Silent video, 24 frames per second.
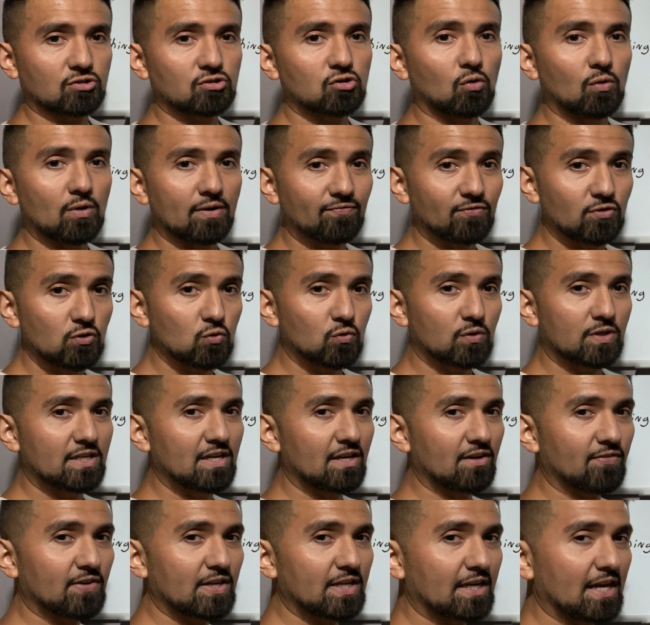So if you
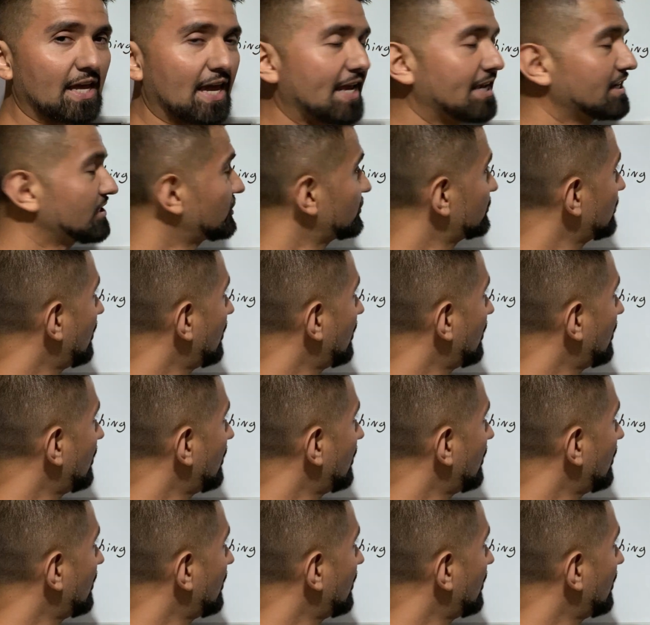give it a